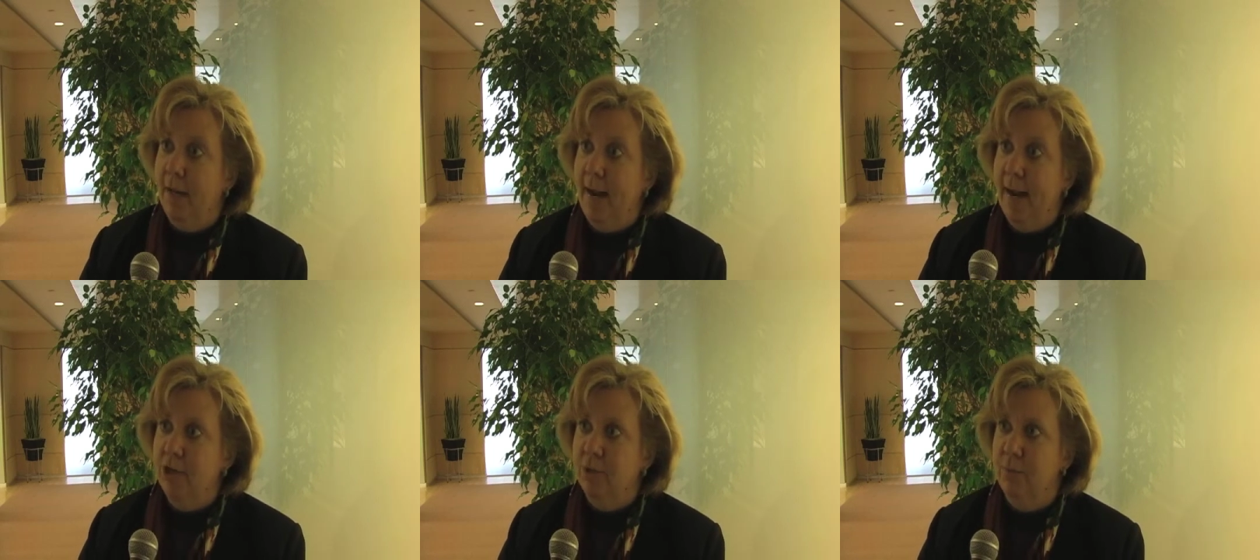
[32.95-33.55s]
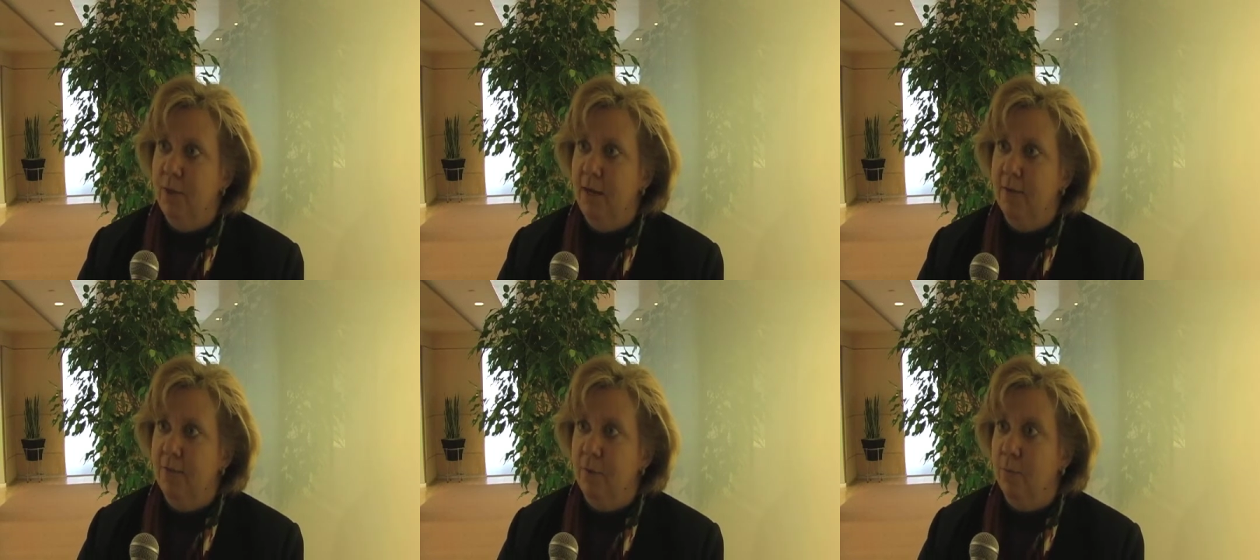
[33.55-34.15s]
an action plan
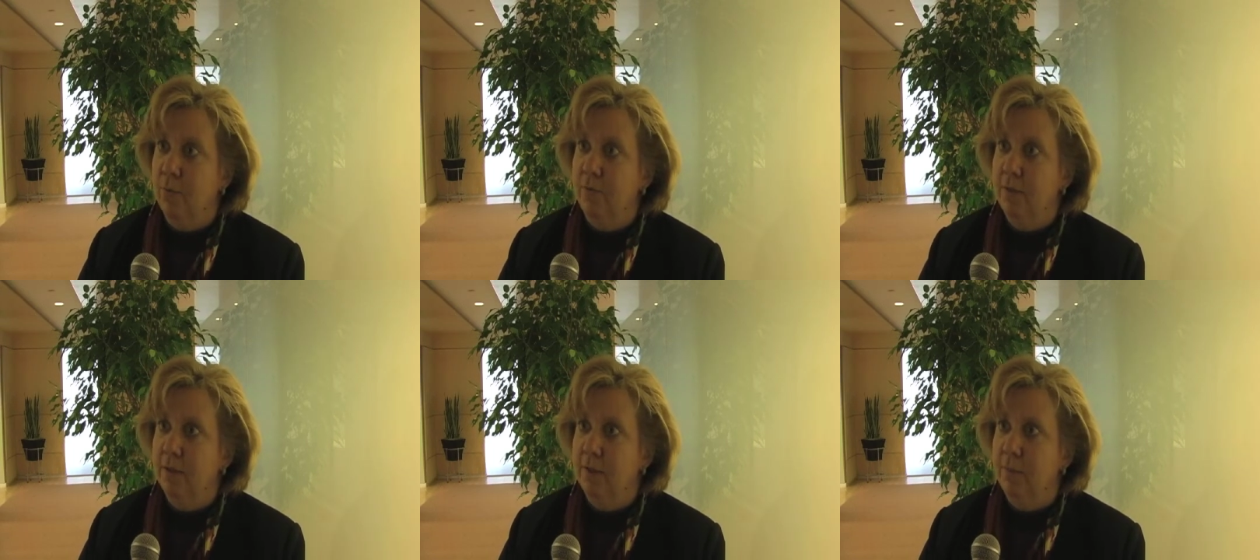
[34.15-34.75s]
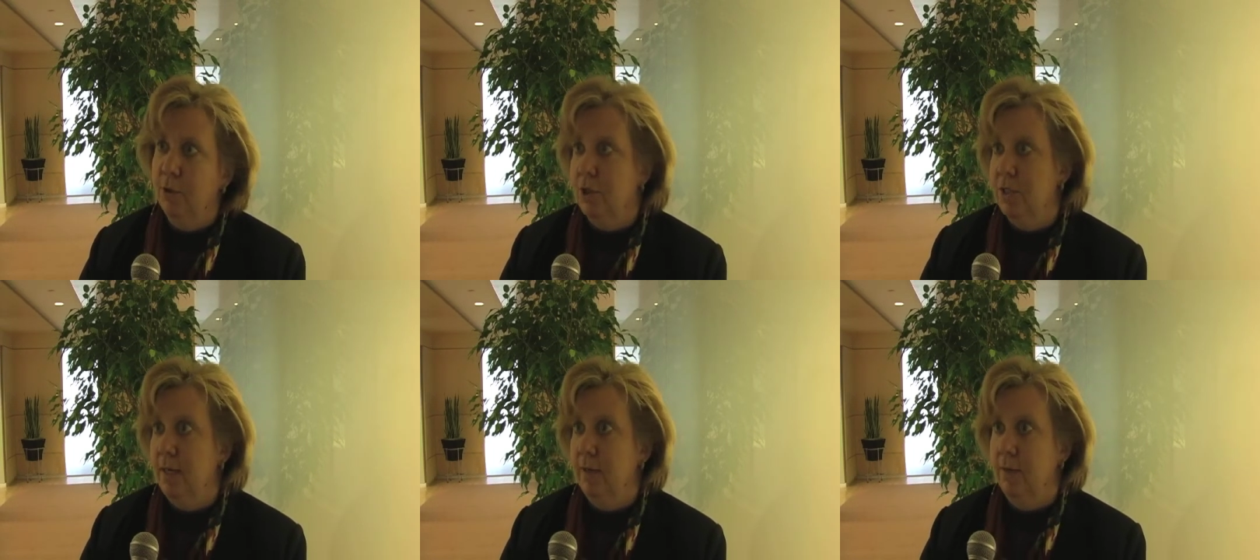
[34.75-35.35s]
for improving the Puget
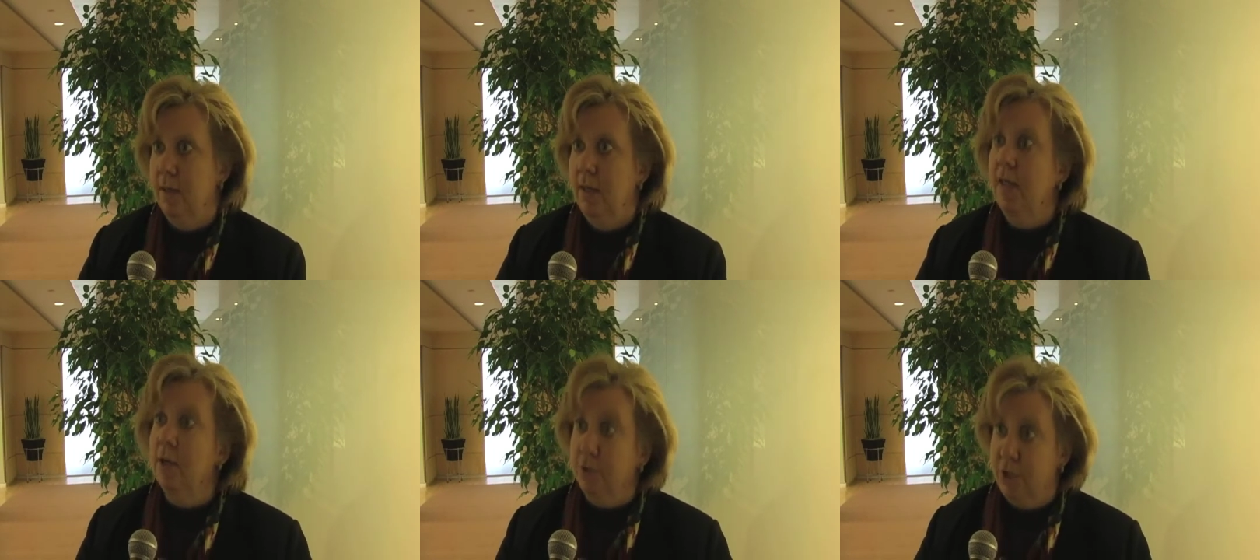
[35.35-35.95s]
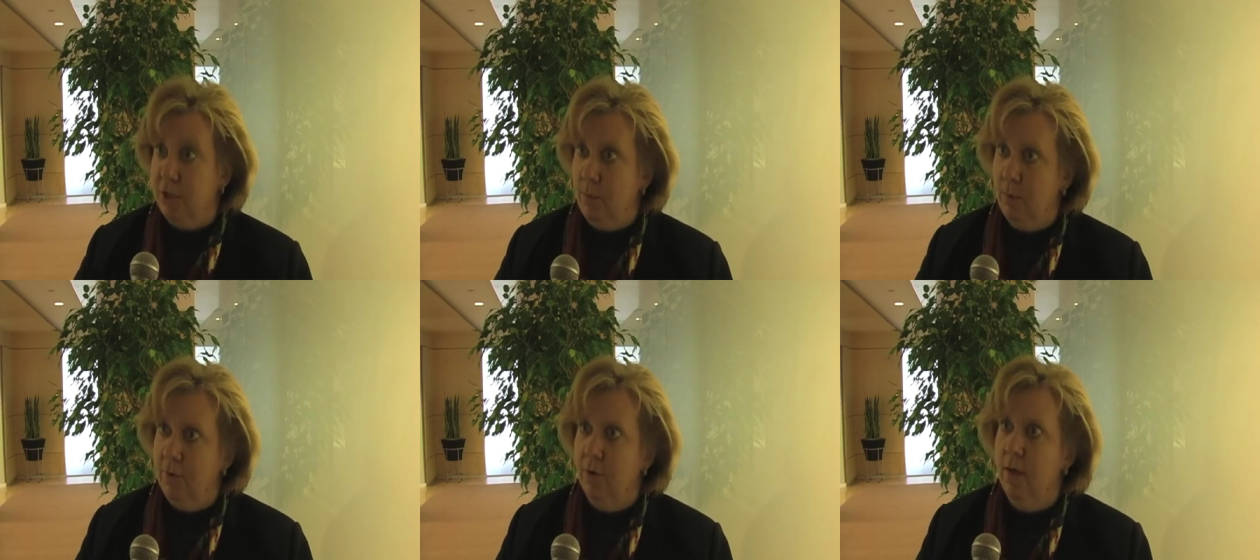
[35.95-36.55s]
Sound ecosystem,
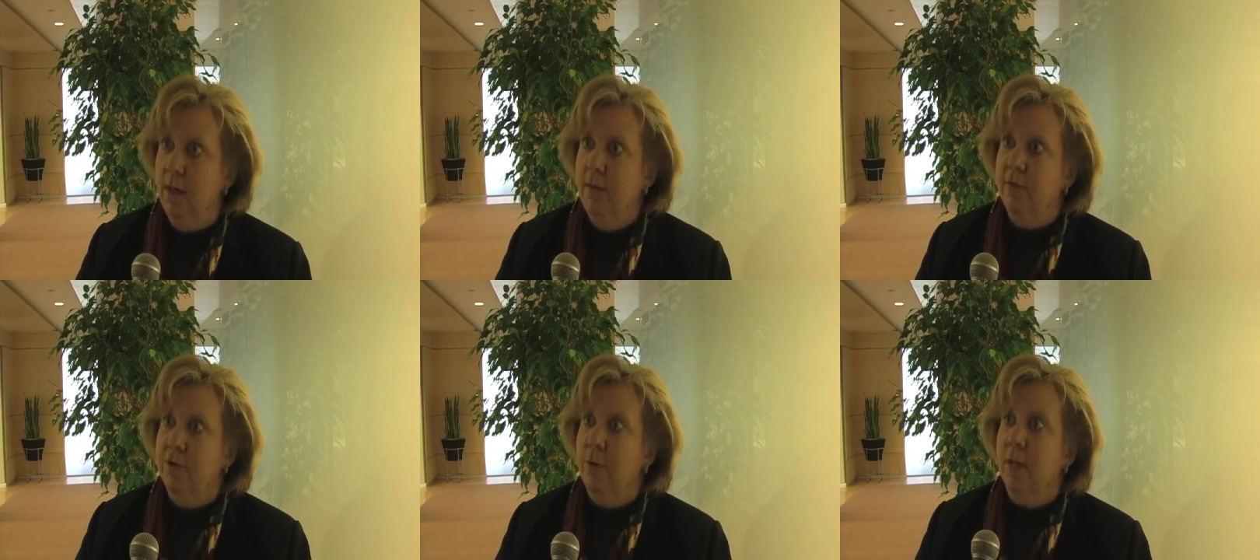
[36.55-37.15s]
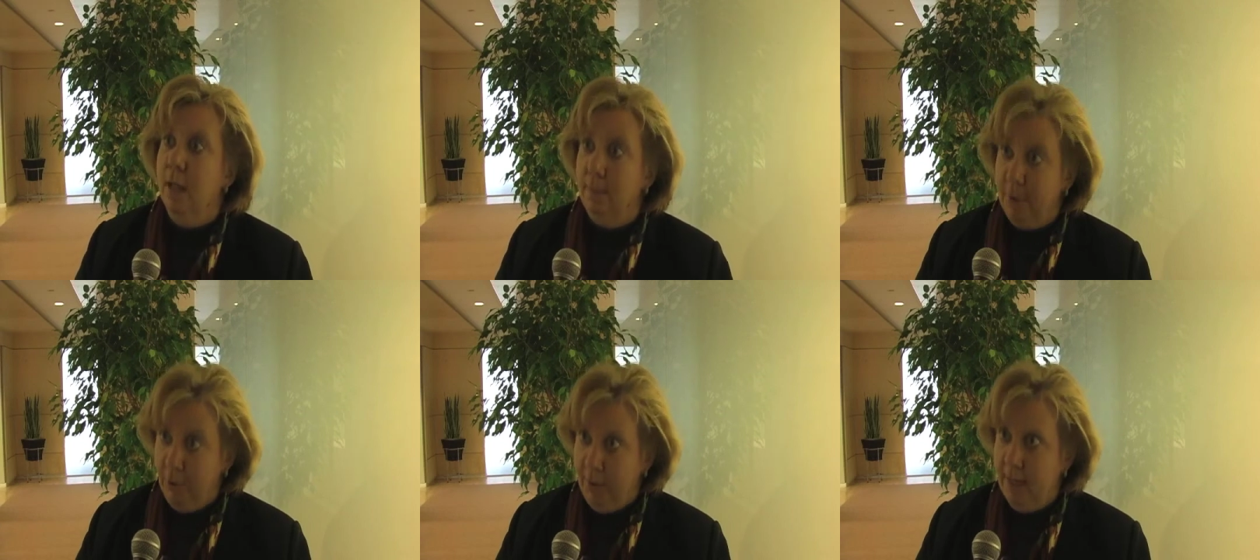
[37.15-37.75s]
where there's doing a lot of
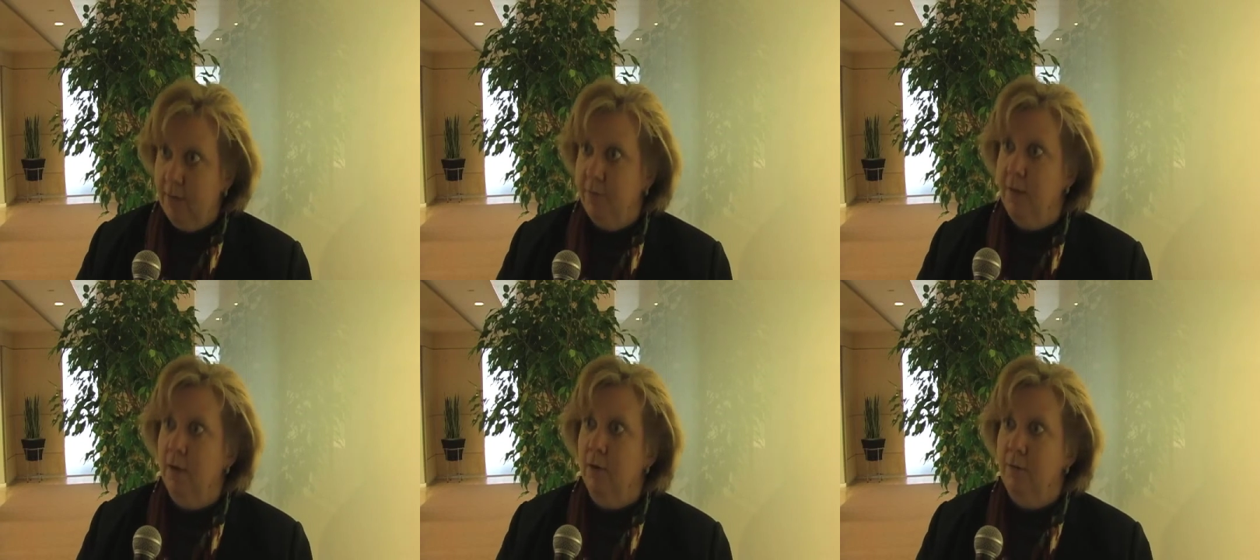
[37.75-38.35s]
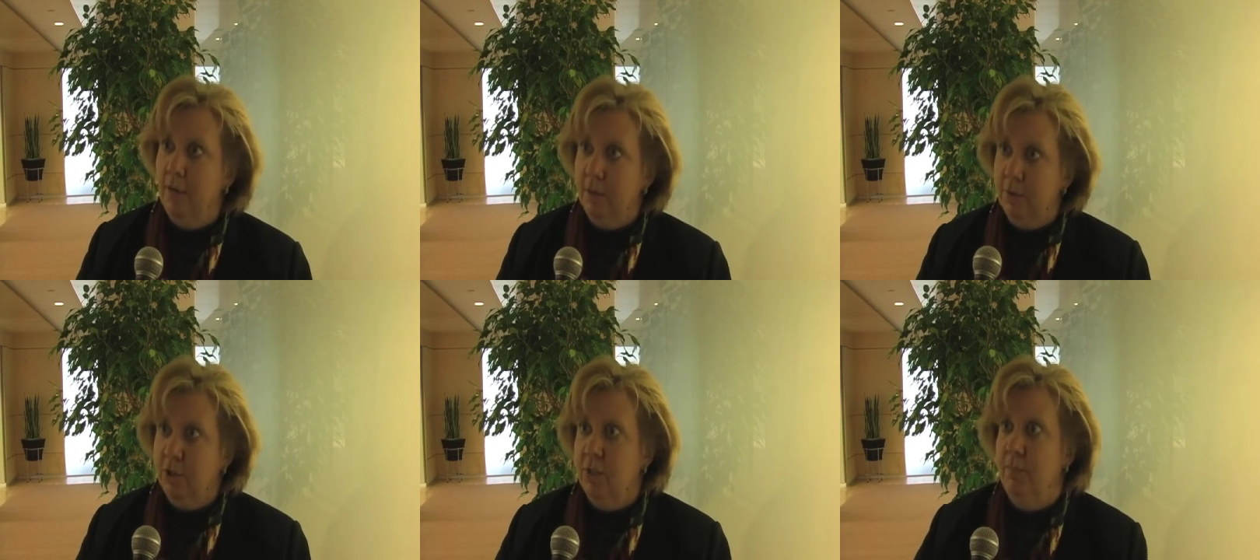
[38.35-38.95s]
building out there and the
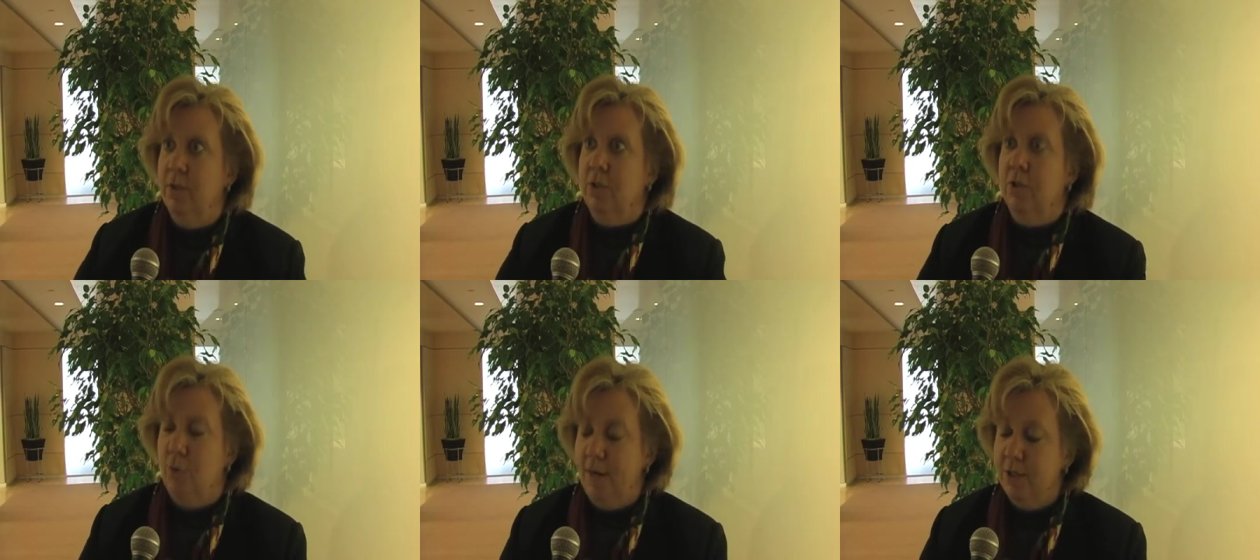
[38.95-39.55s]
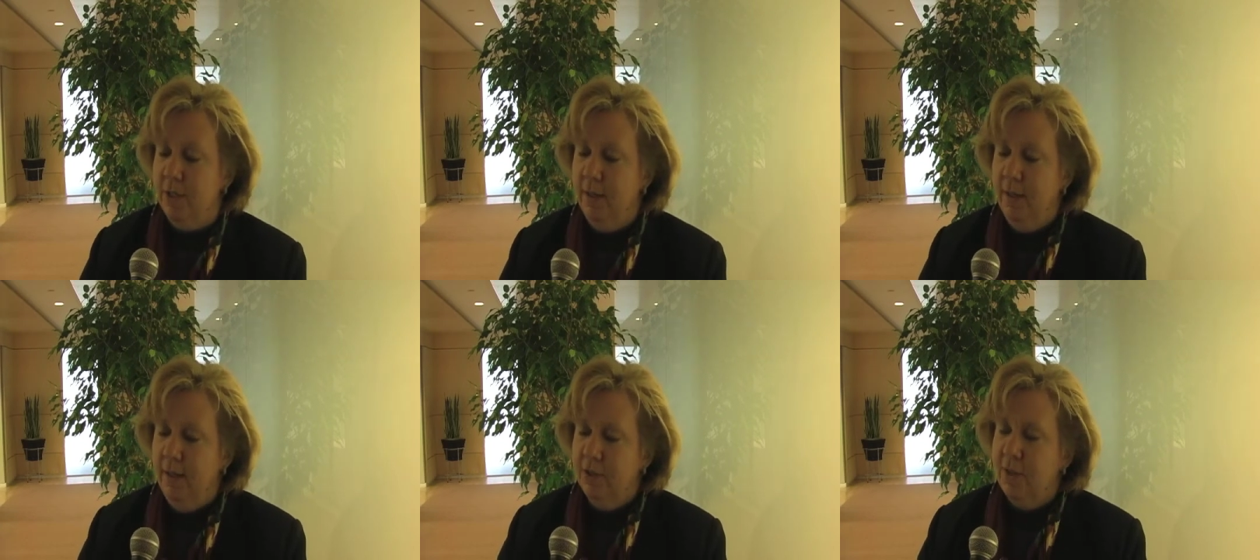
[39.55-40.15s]
ecosystem is stressed.
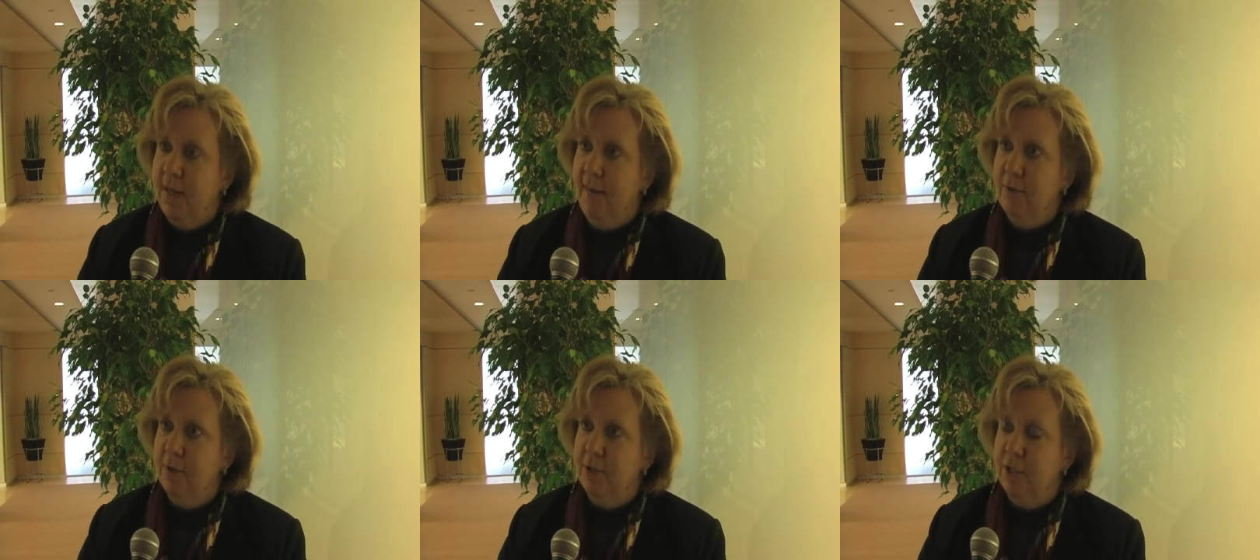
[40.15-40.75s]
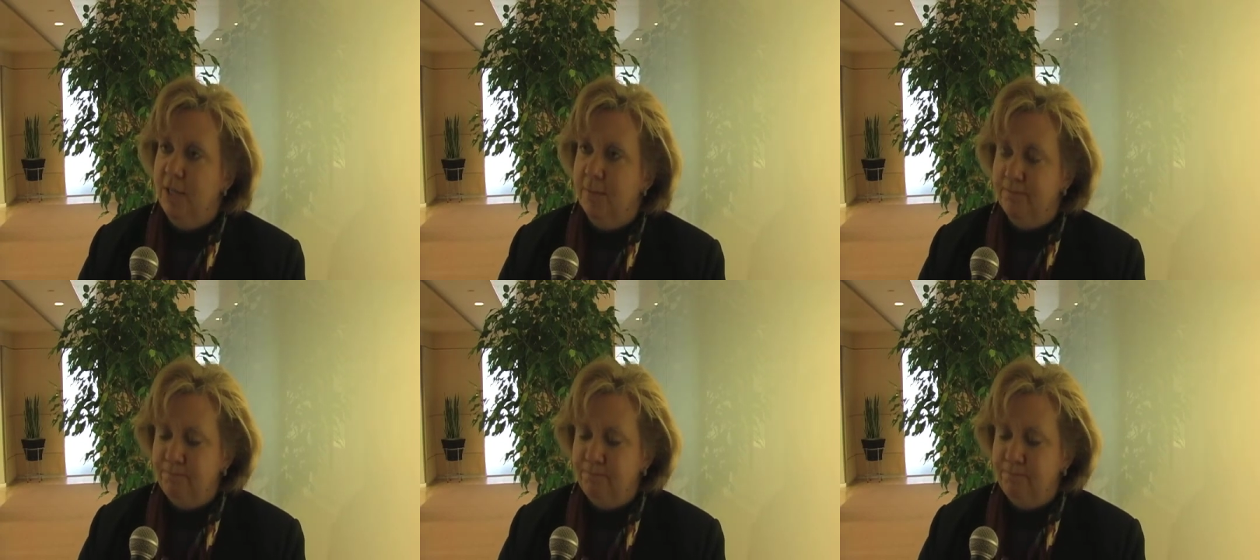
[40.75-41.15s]
So they came to us and said,